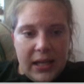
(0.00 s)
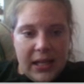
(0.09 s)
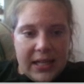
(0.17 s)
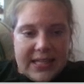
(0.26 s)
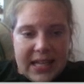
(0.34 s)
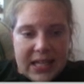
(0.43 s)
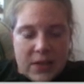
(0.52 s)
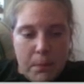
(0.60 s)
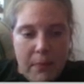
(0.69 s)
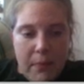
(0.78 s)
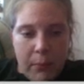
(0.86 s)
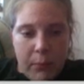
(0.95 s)
It says
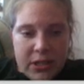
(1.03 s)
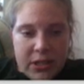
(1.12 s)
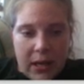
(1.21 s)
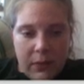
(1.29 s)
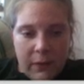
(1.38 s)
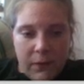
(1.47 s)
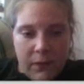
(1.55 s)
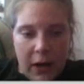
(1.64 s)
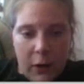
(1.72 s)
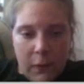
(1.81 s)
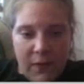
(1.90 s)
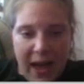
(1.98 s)
members of the
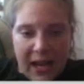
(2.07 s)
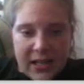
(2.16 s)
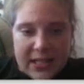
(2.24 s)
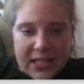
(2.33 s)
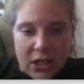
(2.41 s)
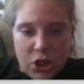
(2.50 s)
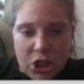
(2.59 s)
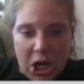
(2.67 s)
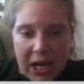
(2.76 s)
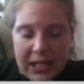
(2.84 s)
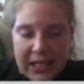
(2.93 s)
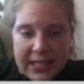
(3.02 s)
Fairfax
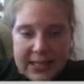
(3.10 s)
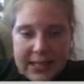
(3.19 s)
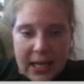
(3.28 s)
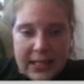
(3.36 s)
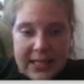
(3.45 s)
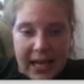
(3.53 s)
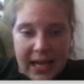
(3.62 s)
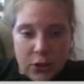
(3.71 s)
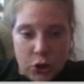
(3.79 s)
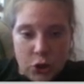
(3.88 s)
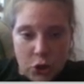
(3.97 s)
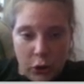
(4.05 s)
Chinese
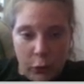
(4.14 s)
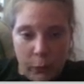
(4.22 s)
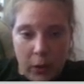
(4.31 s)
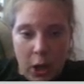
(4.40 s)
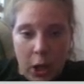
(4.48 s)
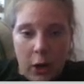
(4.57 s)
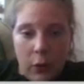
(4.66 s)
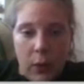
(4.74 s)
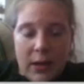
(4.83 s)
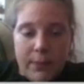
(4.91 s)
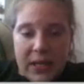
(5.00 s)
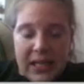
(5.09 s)
dance troupe
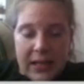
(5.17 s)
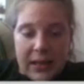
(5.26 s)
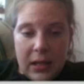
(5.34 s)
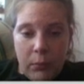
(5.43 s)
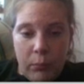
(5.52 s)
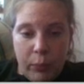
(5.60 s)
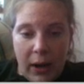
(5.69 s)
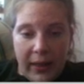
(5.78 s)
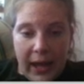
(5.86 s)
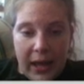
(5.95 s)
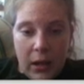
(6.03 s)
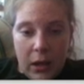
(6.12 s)
wait beneath an
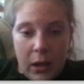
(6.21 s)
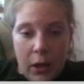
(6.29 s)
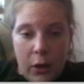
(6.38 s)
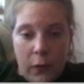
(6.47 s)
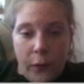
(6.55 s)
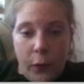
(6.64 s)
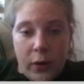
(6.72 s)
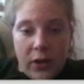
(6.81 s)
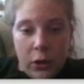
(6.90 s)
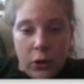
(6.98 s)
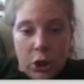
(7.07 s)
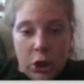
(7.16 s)
umbrella for
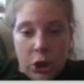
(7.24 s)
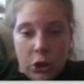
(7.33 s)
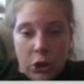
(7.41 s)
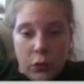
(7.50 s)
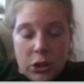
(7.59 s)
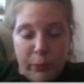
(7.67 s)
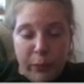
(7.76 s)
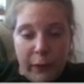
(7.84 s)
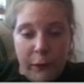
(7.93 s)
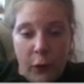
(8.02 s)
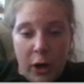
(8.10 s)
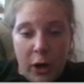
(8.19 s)
their cue to
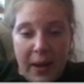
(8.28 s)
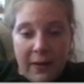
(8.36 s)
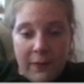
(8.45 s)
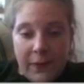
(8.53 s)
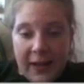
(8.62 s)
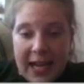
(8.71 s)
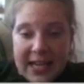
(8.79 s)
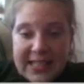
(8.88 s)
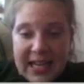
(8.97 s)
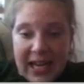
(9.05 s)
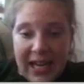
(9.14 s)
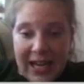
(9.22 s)
perform at
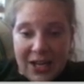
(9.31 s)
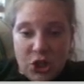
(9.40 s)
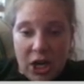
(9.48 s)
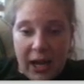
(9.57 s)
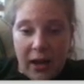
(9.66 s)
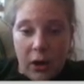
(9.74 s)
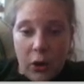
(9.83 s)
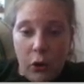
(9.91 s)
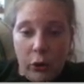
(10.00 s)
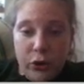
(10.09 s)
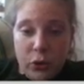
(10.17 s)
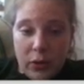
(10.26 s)
Fiesta Asia, a
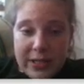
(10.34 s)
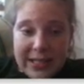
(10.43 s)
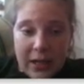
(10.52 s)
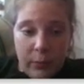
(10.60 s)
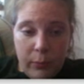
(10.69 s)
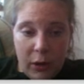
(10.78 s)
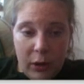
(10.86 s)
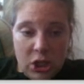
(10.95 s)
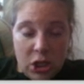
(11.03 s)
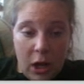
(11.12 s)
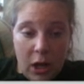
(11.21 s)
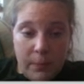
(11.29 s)
cultural
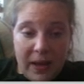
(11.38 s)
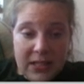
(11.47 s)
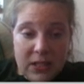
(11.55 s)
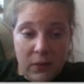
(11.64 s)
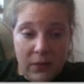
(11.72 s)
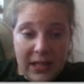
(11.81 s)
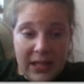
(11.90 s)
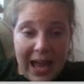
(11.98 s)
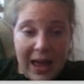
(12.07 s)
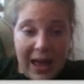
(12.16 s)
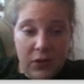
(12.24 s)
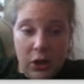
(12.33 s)
celebration on Pennsylvania
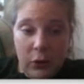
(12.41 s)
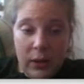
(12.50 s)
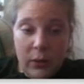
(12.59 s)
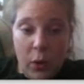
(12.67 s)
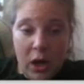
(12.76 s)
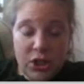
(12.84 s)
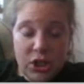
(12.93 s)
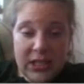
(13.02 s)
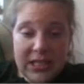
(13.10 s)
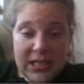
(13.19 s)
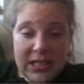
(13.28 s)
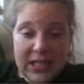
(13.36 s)
Avenue in
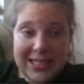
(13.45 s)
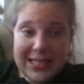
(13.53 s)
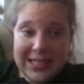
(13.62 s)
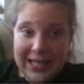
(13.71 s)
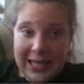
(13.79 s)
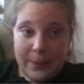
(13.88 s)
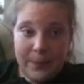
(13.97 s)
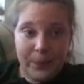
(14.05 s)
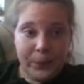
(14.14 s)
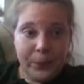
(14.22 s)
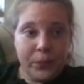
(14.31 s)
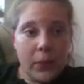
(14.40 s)
Washington, D.C.
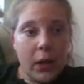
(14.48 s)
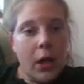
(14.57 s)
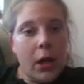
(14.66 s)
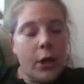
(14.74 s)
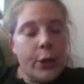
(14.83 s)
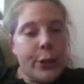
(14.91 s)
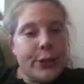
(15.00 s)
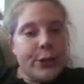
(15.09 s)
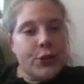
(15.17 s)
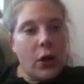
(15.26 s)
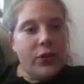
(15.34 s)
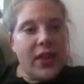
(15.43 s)

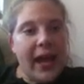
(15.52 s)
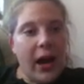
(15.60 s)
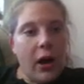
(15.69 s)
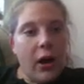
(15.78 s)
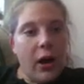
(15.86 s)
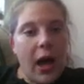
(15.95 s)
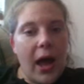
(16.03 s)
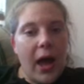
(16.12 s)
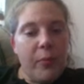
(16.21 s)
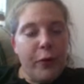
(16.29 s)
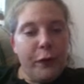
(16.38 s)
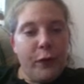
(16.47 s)
So they are
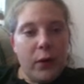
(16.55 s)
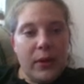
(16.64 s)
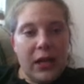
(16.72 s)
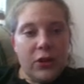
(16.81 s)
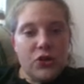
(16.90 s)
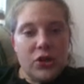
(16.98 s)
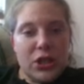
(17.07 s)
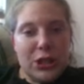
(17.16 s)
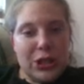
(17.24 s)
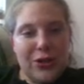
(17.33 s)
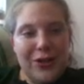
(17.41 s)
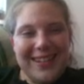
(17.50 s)
performing a
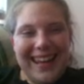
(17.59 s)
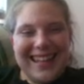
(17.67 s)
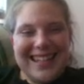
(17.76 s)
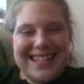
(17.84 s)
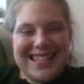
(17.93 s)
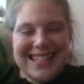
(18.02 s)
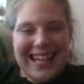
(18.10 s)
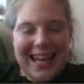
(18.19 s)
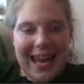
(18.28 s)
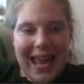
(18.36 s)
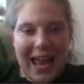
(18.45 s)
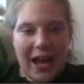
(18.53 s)
traditional dance
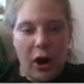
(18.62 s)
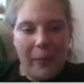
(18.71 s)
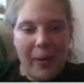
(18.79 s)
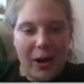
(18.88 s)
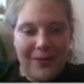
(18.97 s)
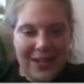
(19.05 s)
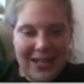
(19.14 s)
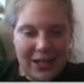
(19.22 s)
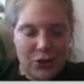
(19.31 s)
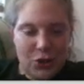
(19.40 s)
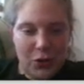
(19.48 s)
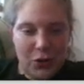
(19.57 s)
and are part of a
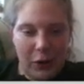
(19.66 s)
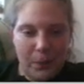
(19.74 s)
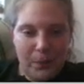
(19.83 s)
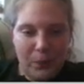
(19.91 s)
dance troupe.